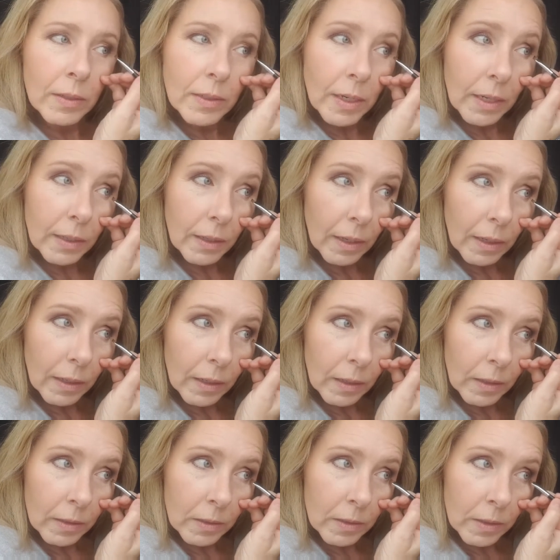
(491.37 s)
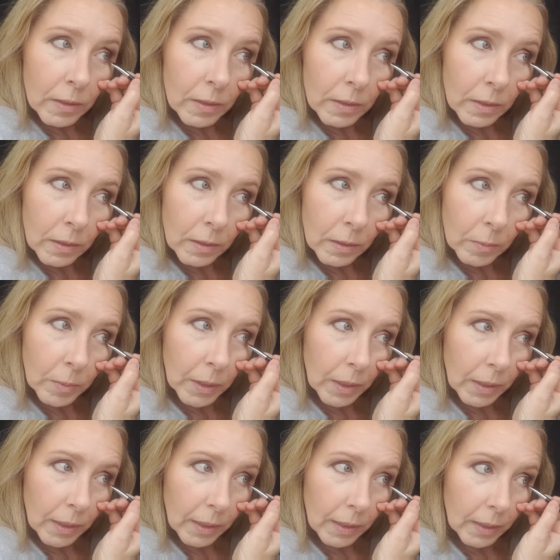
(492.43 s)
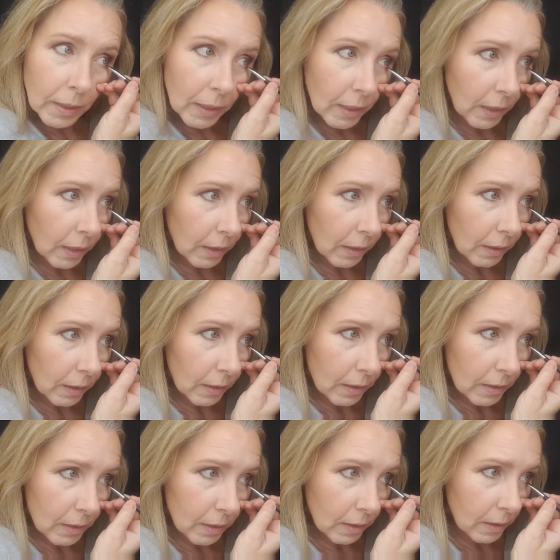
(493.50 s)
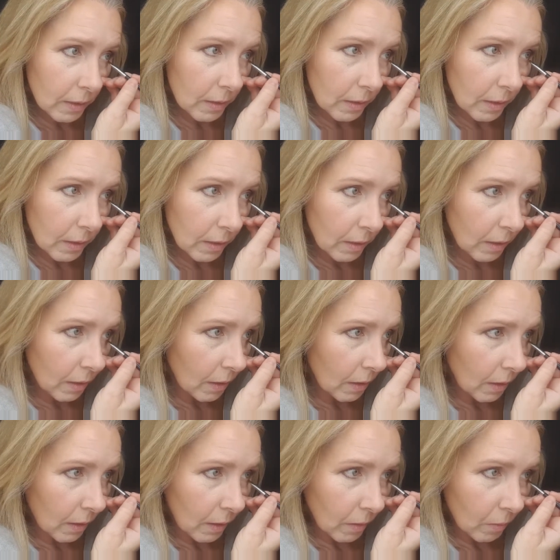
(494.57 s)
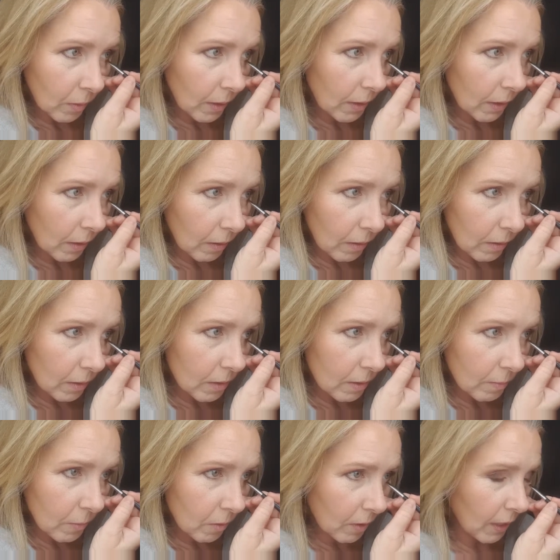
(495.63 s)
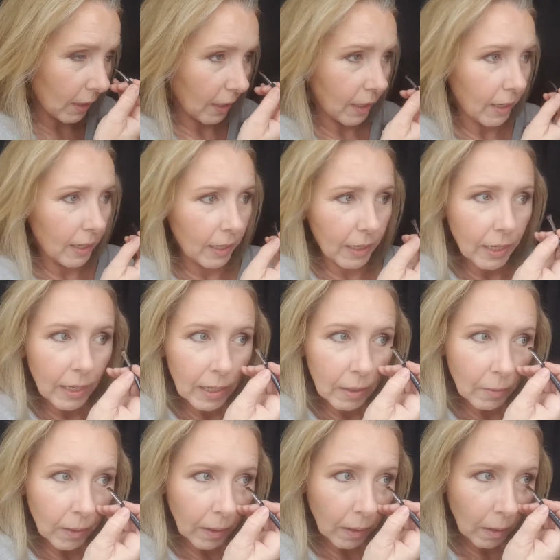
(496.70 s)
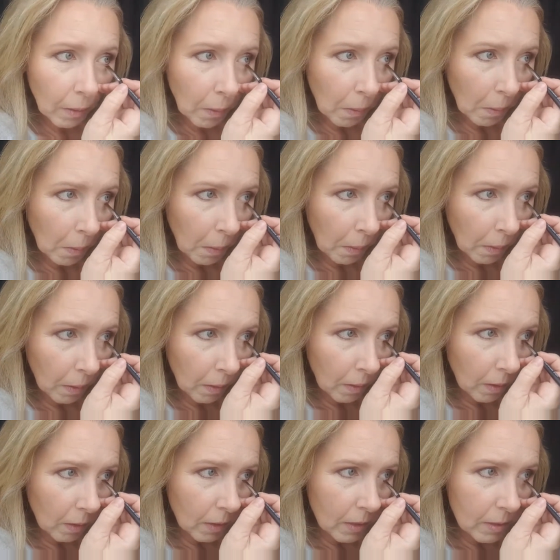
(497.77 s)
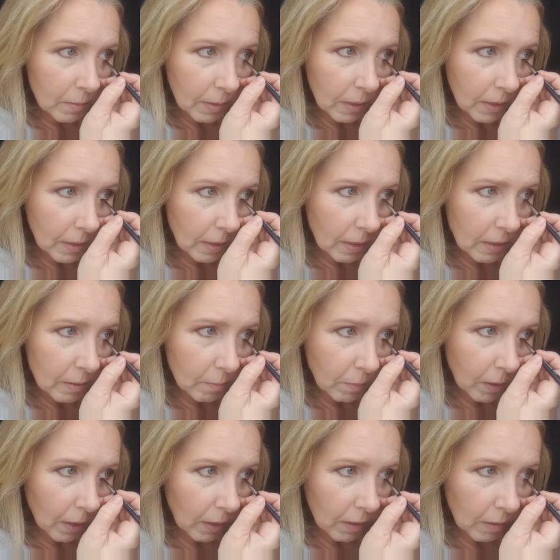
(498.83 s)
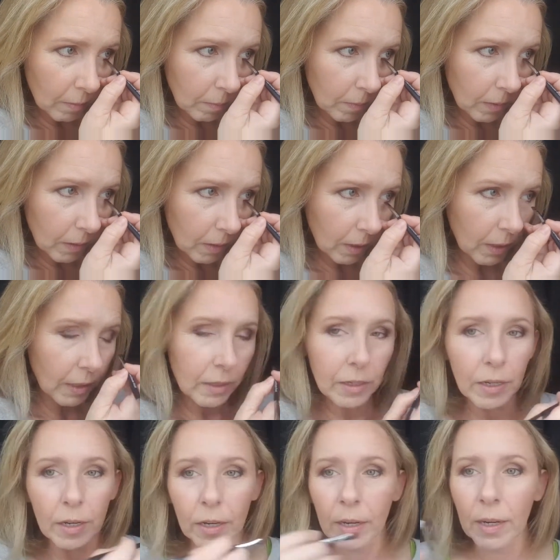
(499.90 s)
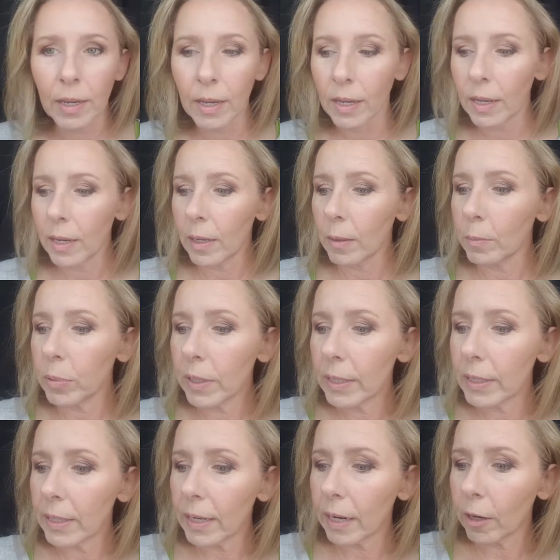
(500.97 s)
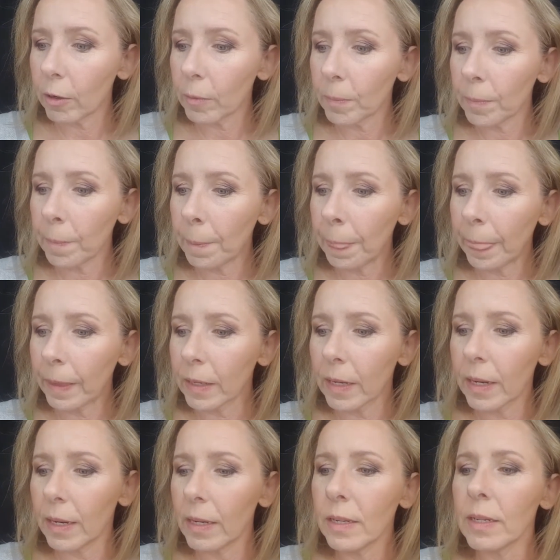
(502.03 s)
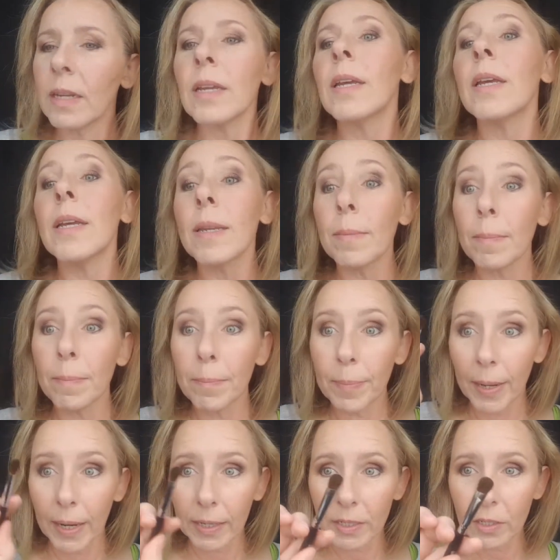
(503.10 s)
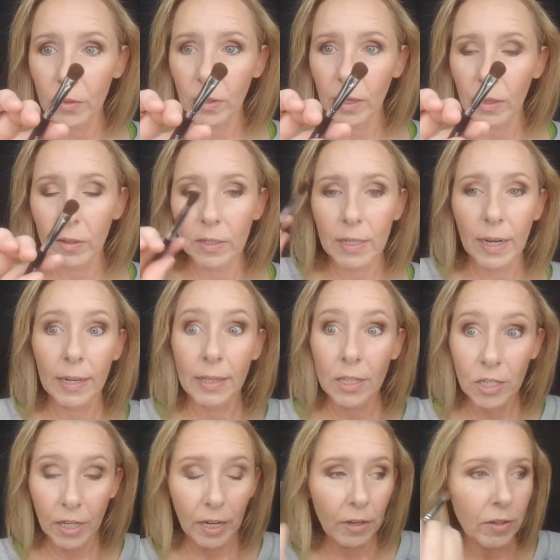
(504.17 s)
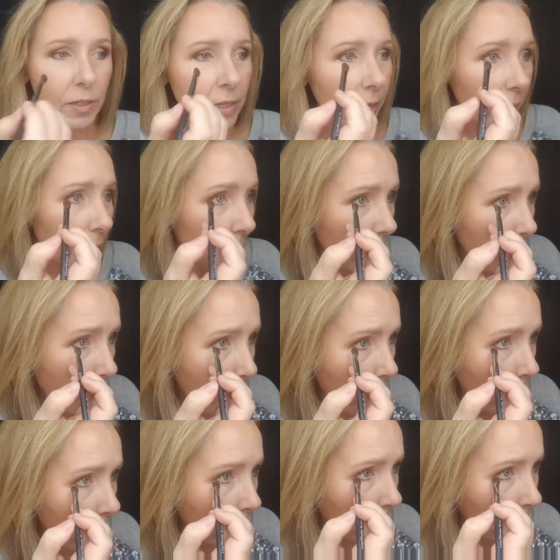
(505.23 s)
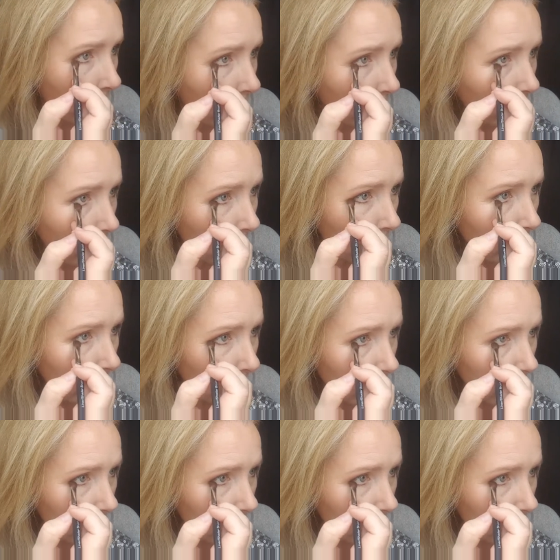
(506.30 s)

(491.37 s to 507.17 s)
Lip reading: Take that in just a little bit. Now the key is this. Why do they call it the Smokey Eye anyway, is because of this bottom color blended out, okay? Back to the other side, the shader side. We're